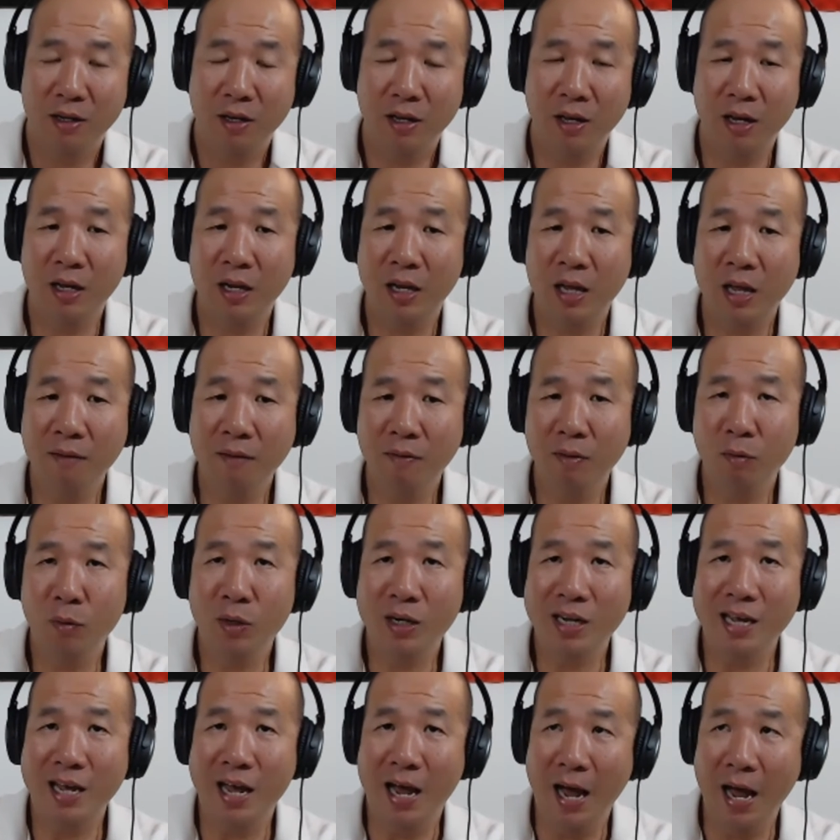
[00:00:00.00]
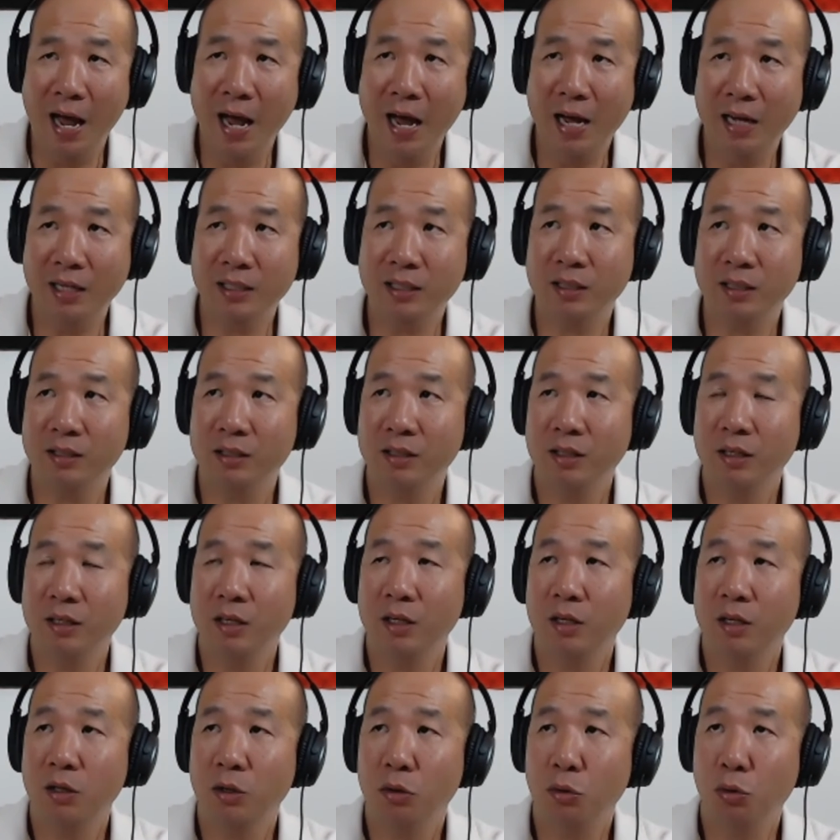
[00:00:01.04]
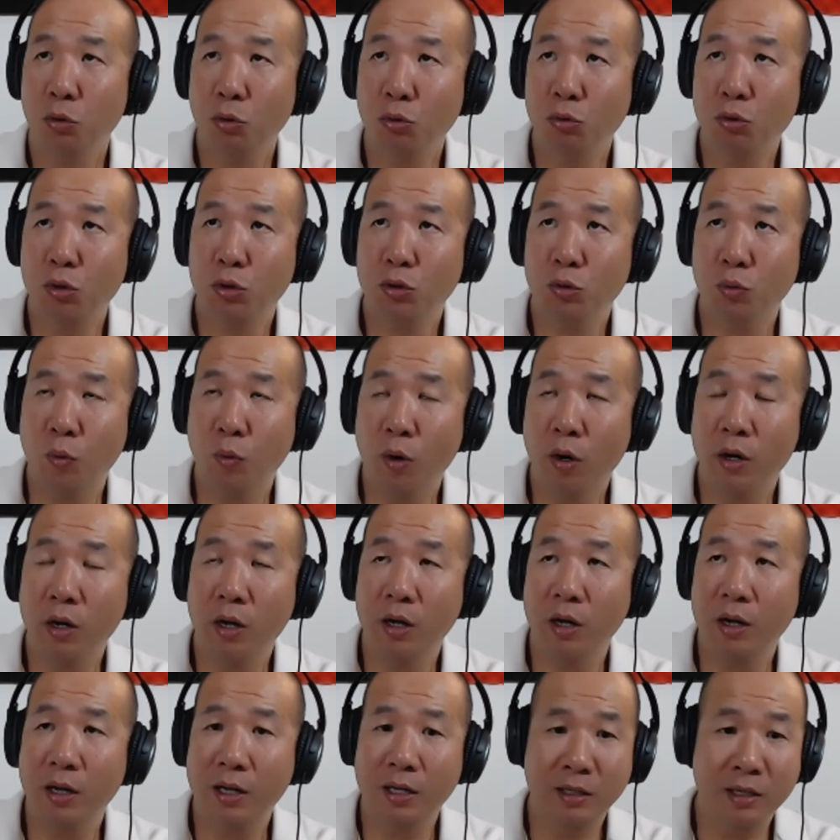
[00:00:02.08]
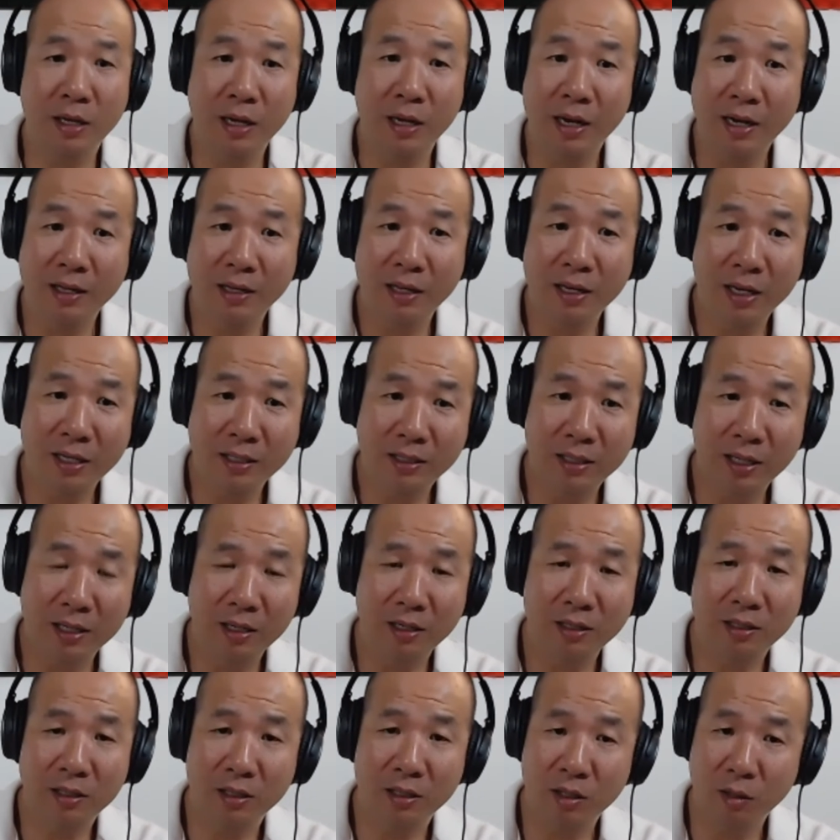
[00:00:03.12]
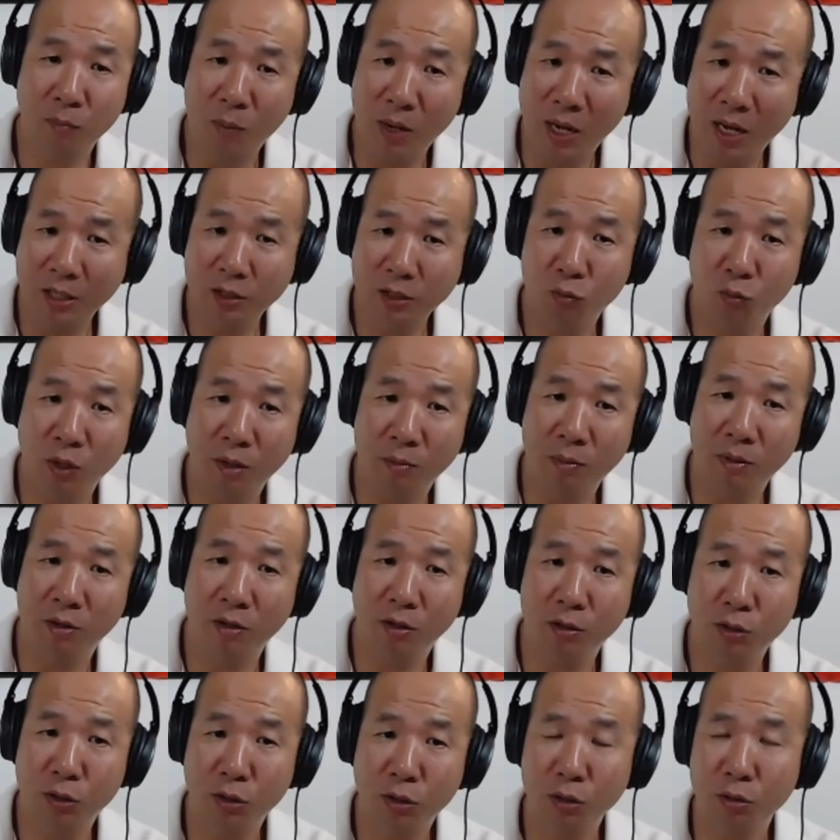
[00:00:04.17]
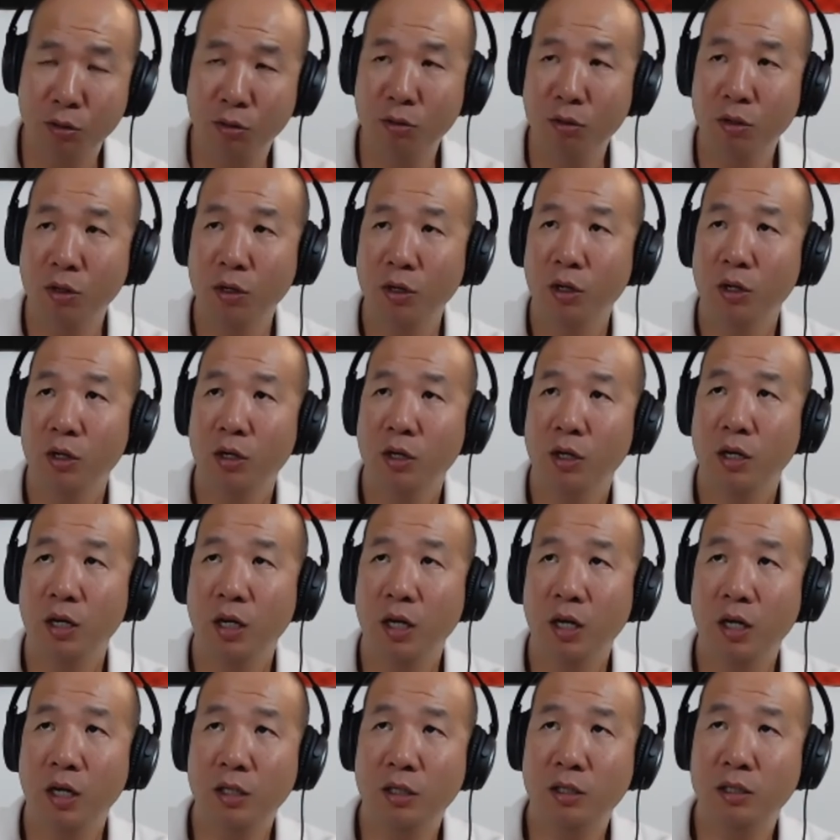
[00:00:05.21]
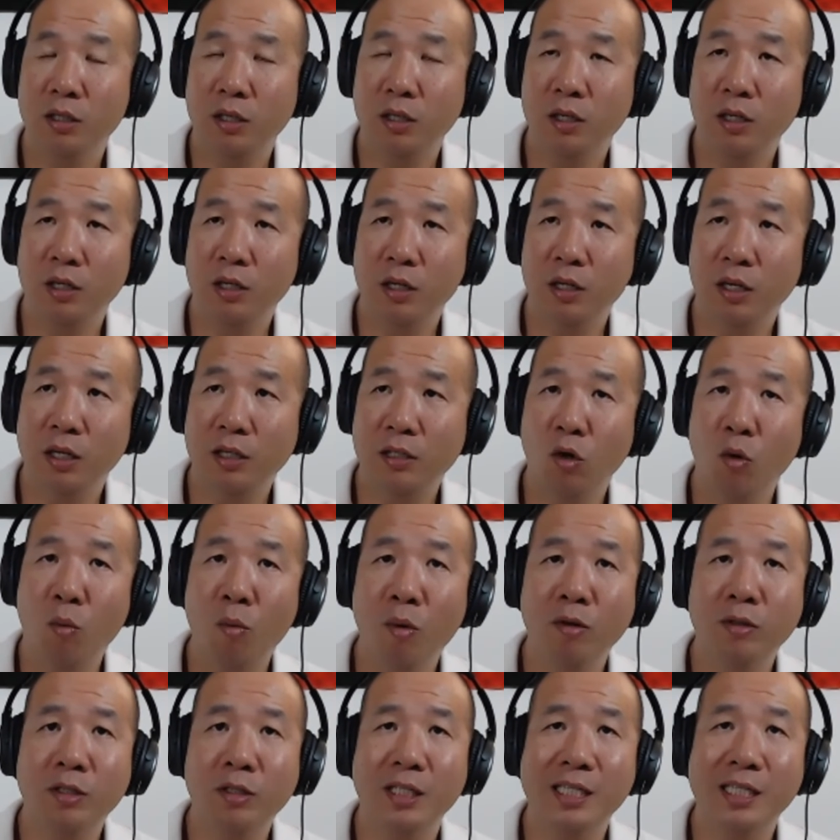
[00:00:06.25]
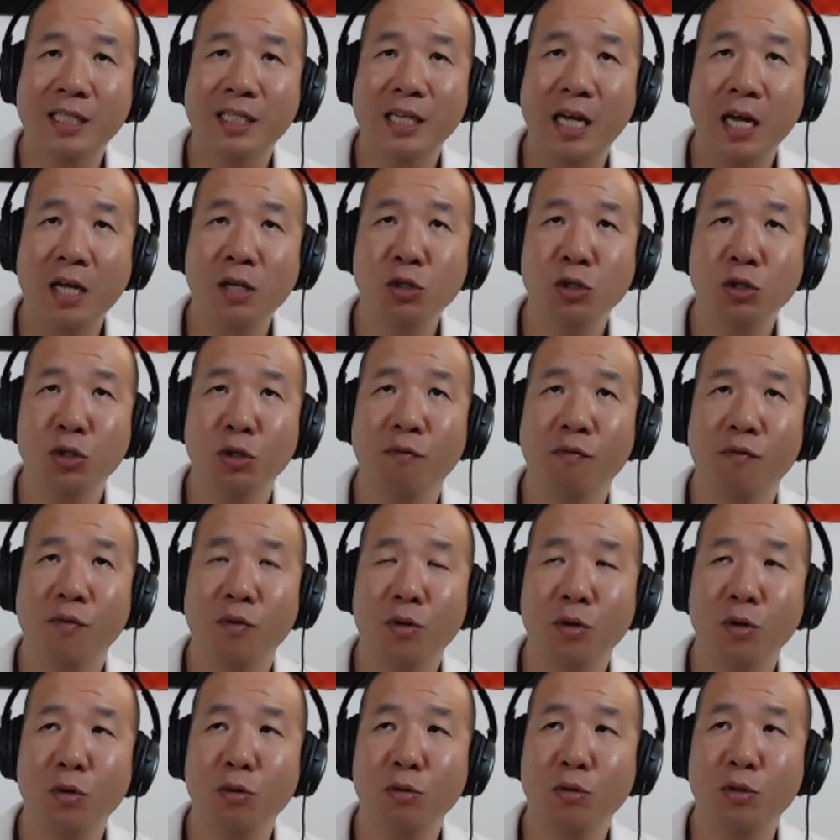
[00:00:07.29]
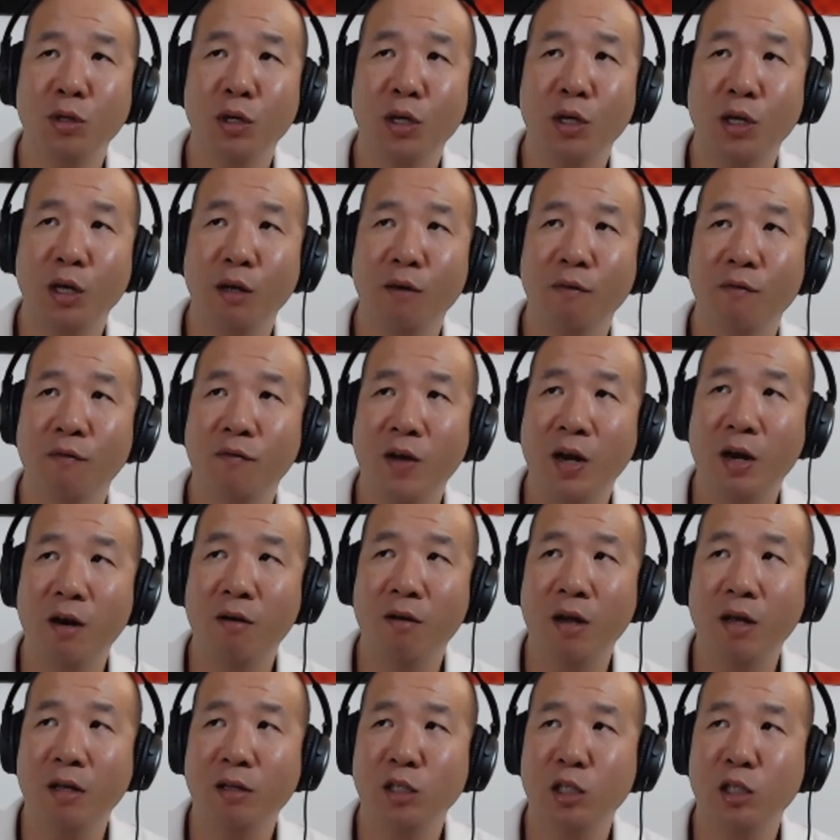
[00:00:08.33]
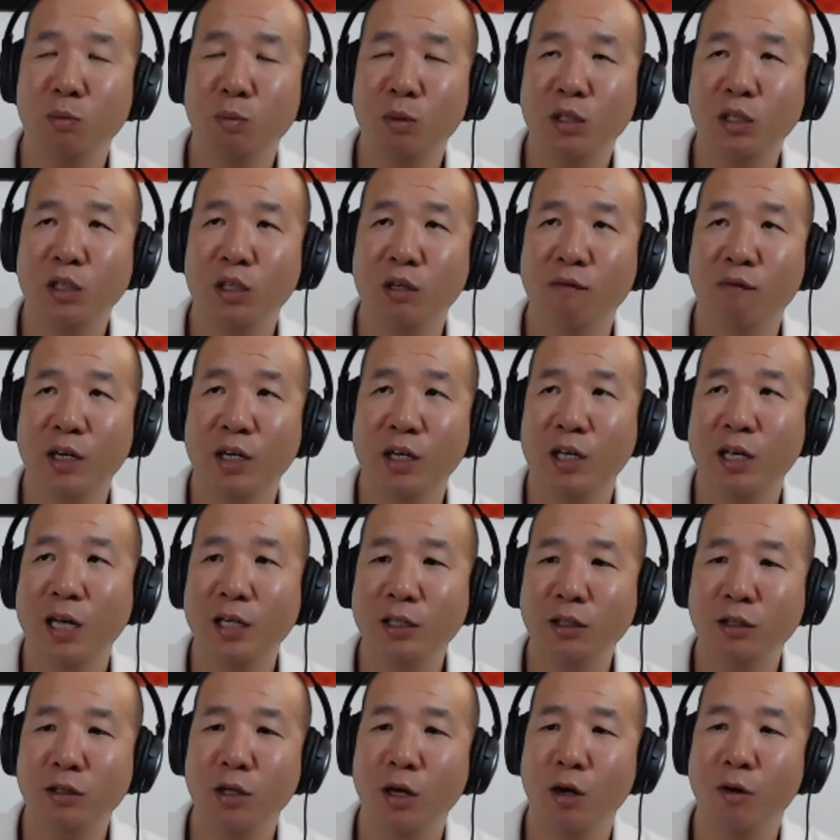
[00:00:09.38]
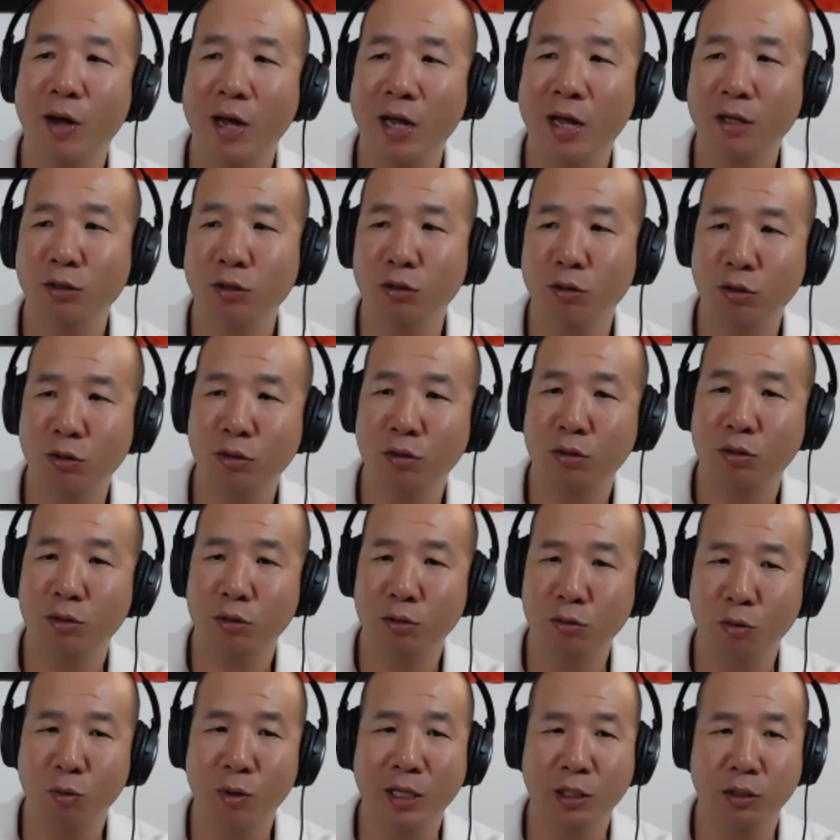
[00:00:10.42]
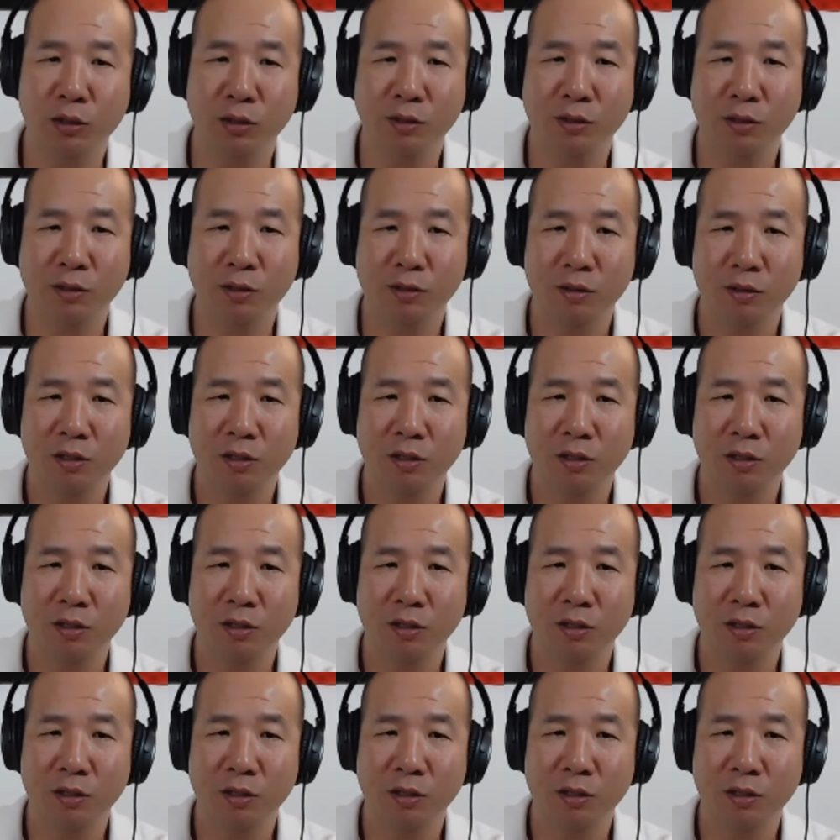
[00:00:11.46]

And even when he asks, you just want to, and I think I said this in the past webinars too, is it's almost a danger for you to give very specific yes, no answers to questions.